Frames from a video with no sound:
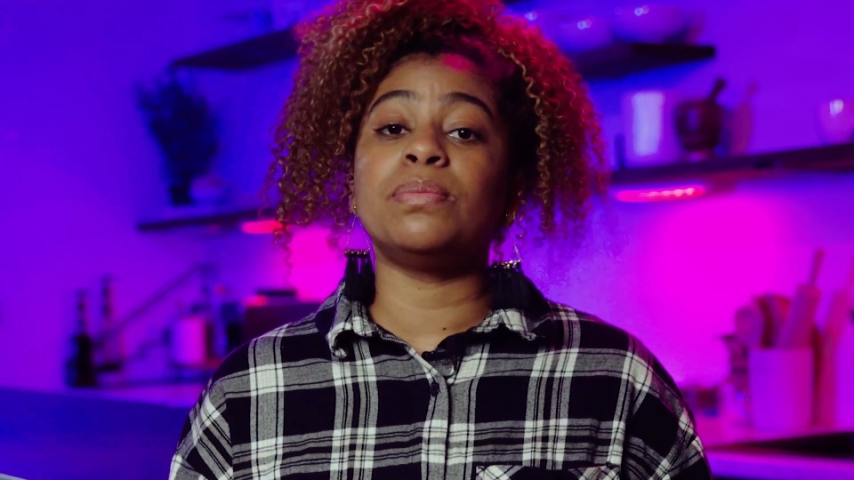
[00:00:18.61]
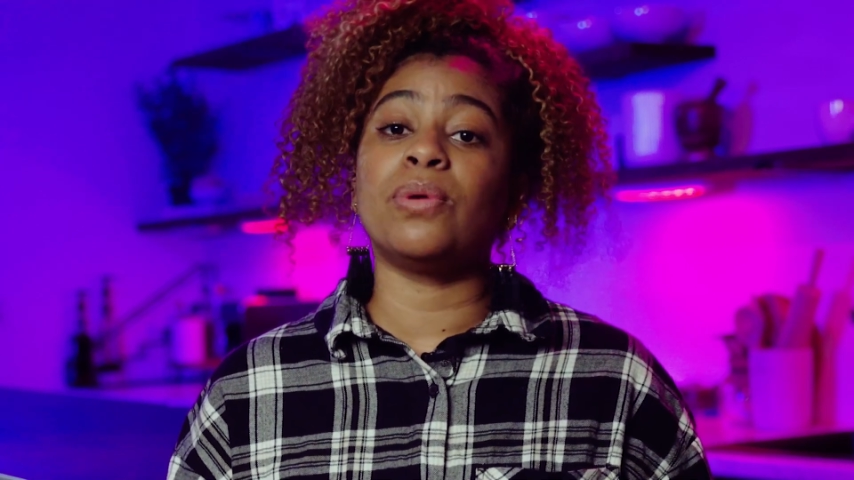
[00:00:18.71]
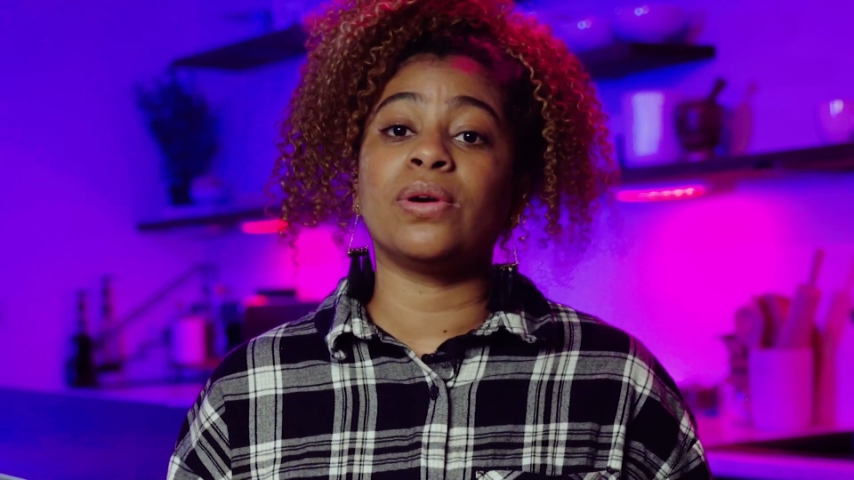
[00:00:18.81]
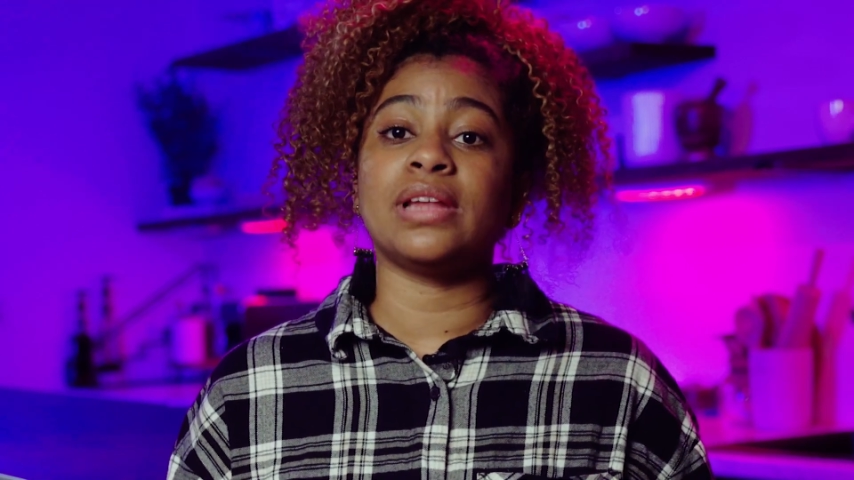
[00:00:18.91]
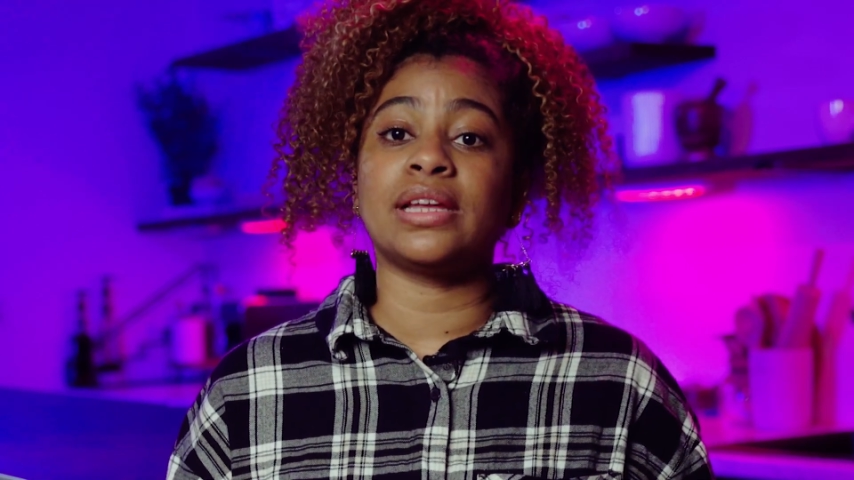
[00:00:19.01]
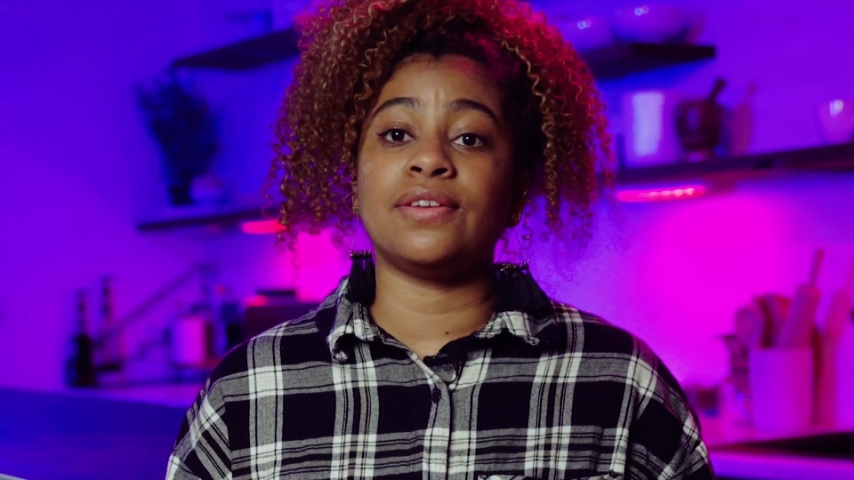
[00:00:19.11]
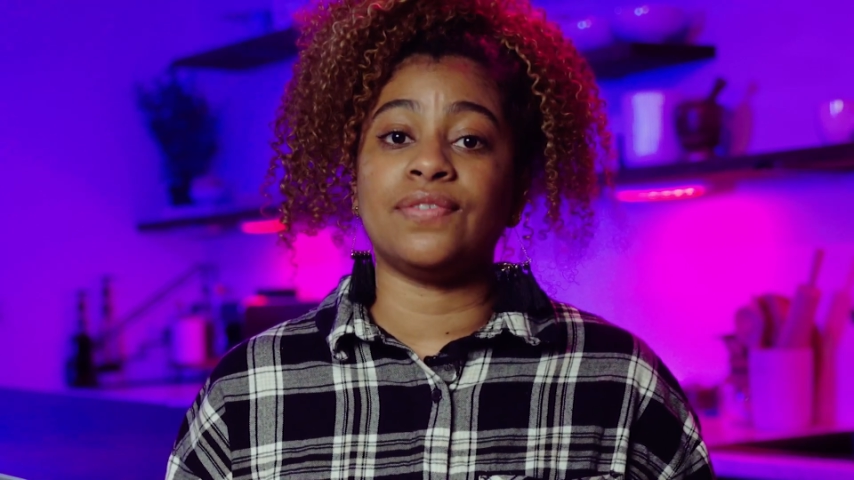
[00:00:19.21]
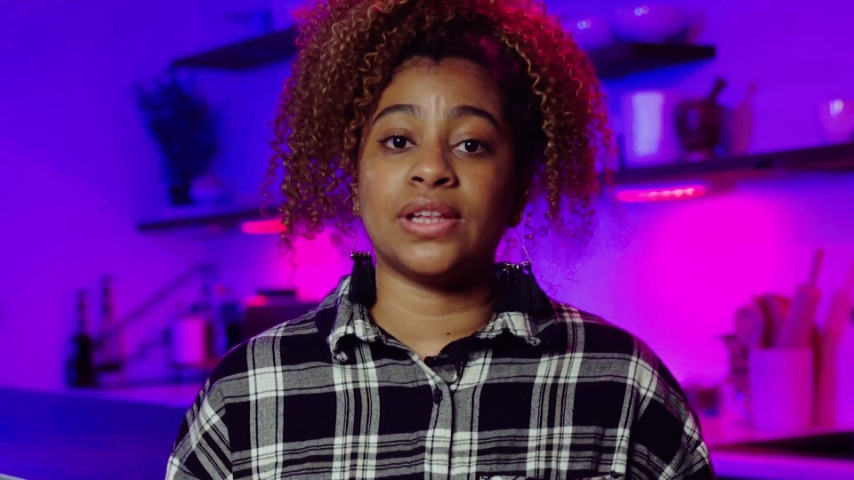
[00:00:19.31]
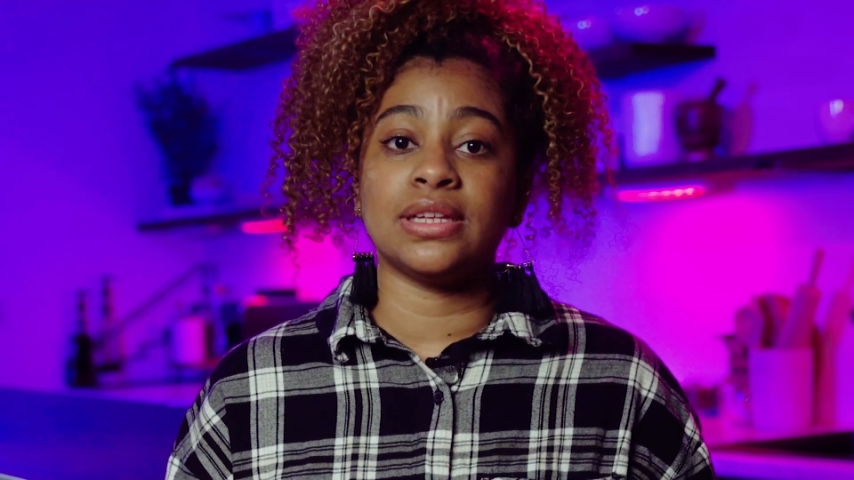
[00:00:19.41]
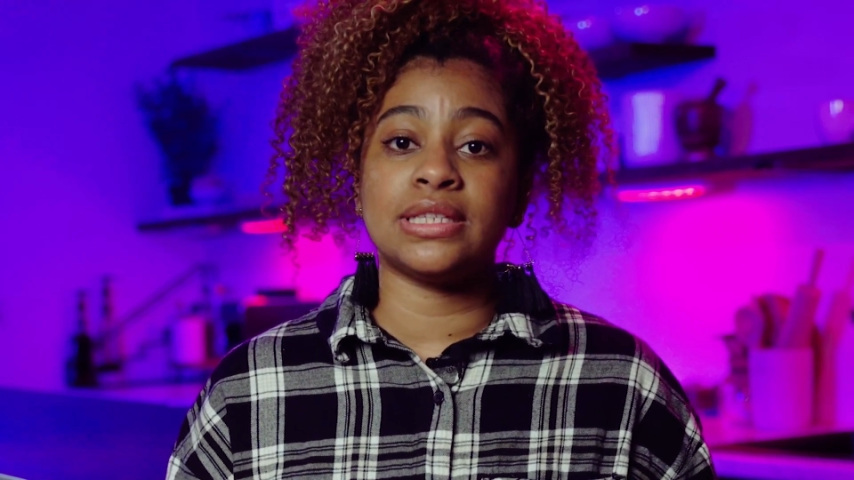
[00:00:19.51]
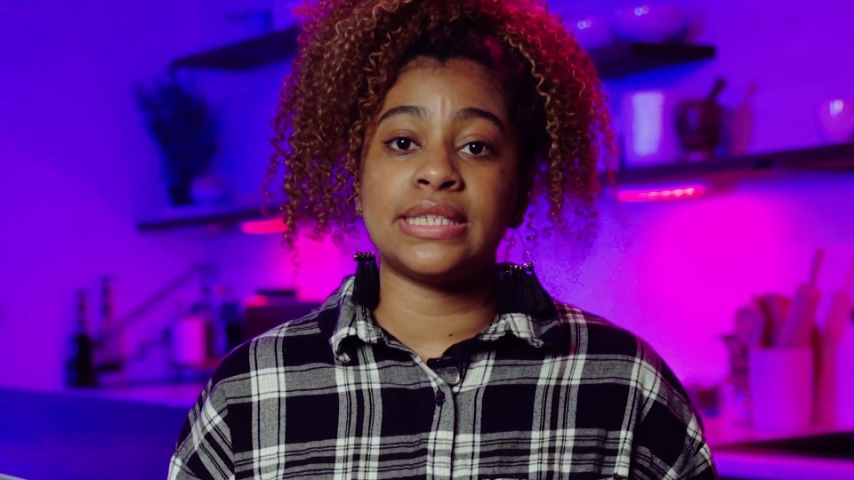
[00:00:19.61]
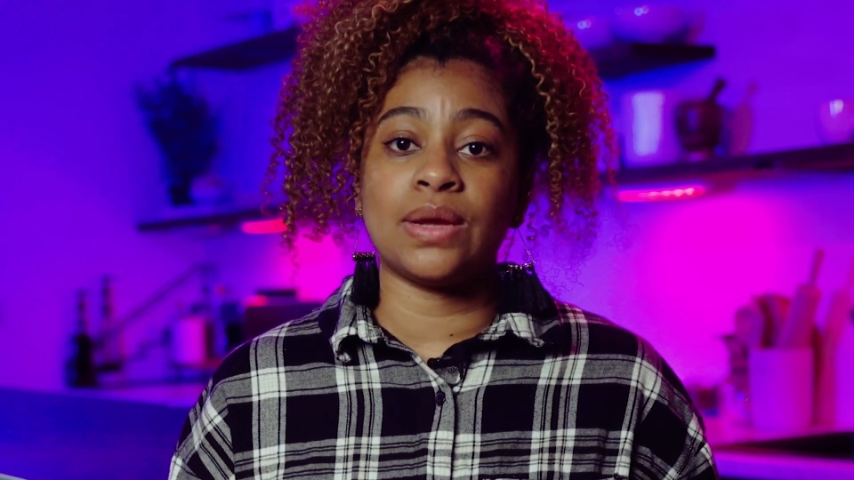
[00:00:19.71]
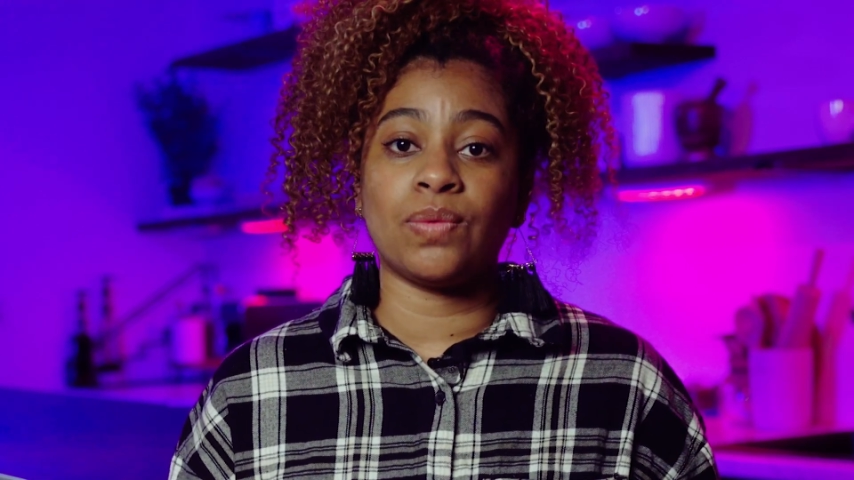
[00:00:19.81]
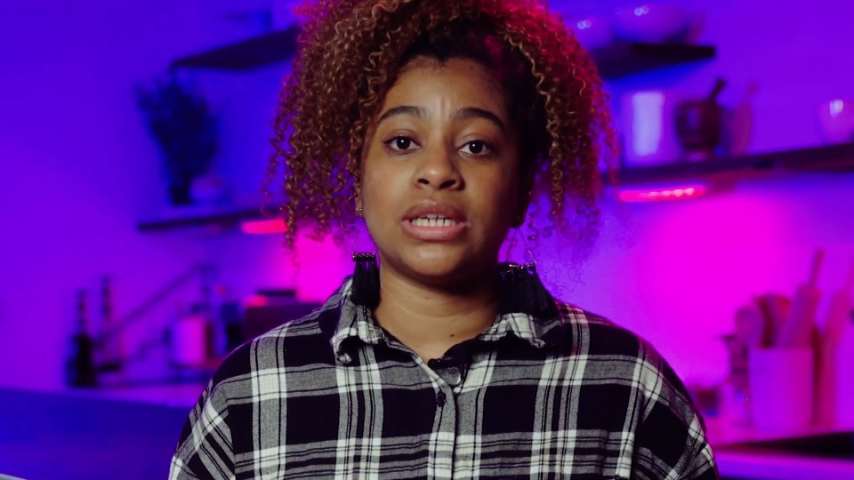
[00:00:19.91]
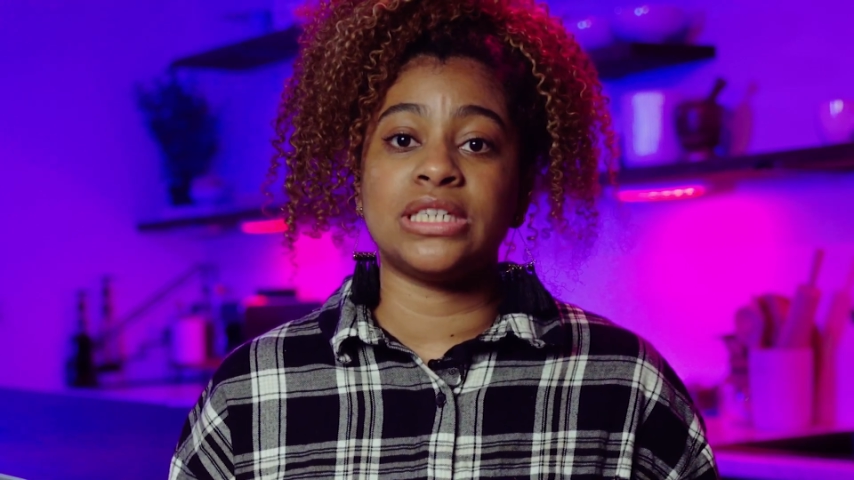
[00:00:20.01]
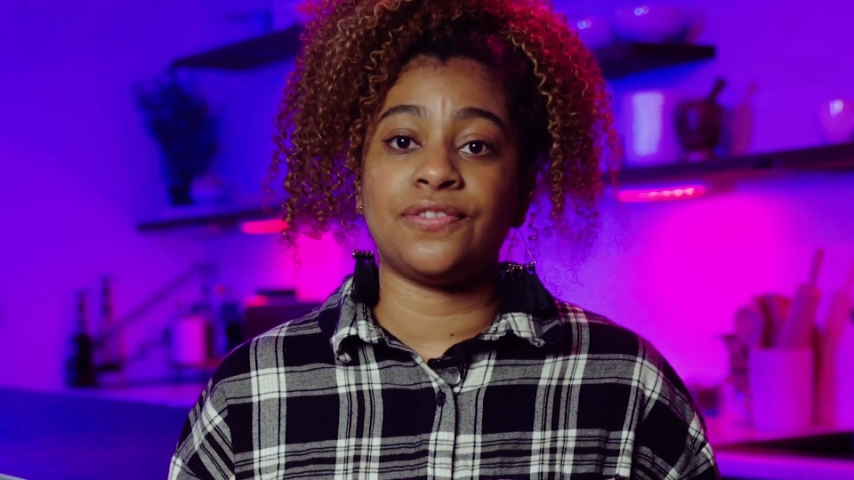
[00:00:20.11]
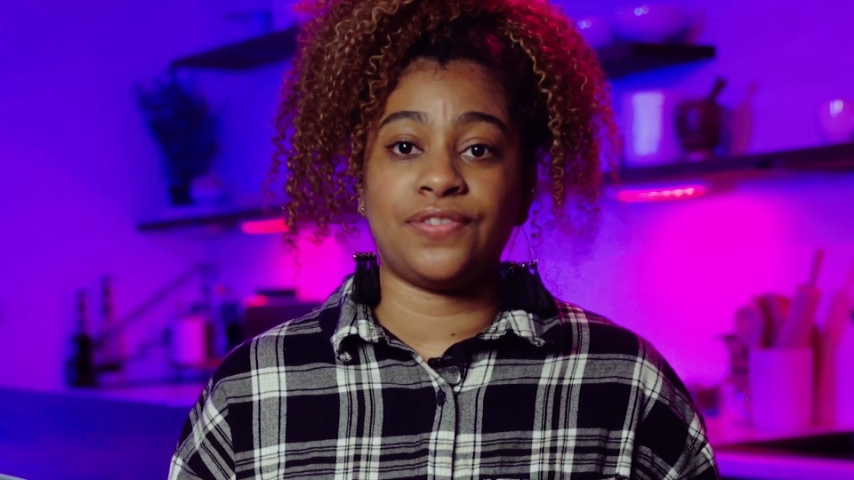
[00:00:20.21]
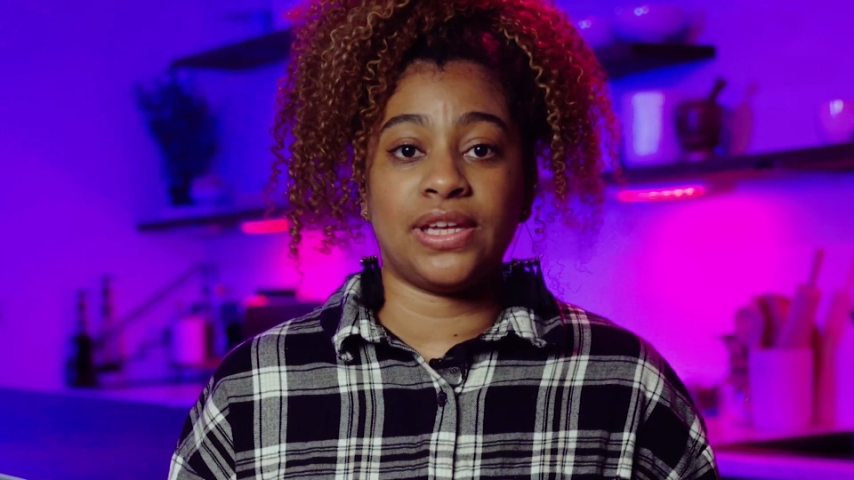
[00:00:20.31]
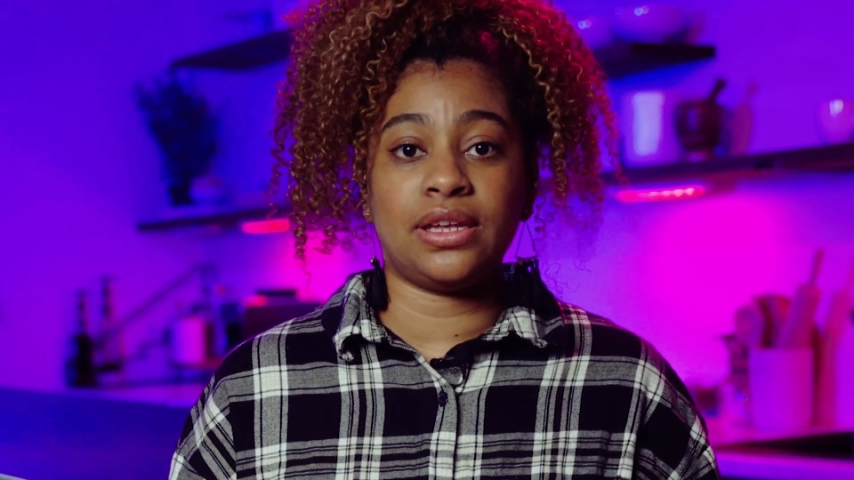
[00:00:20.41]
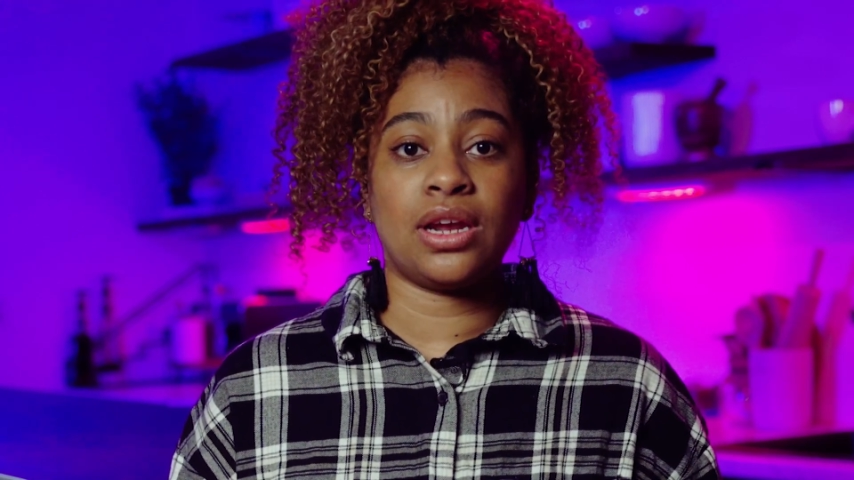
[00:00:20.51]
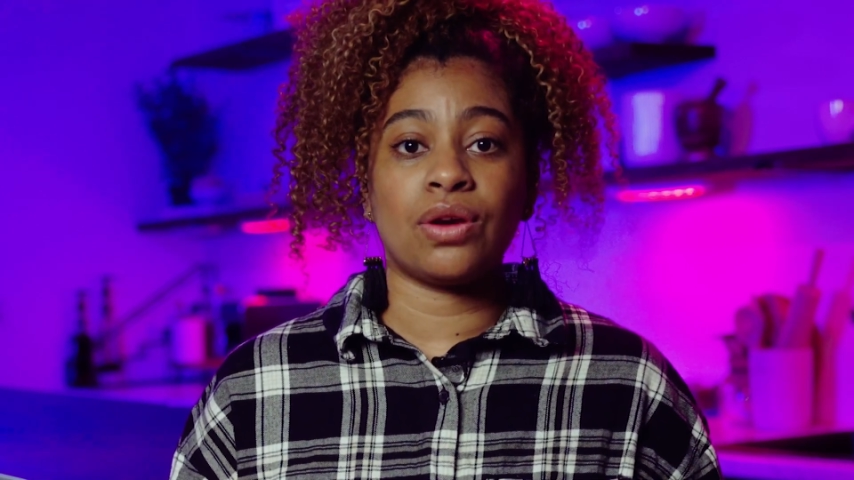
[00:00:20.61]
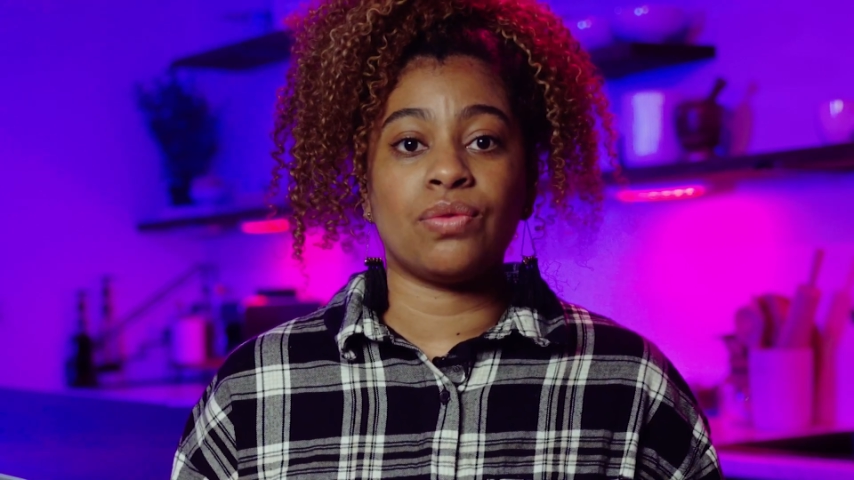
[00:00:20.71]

more like the villains they want to defeat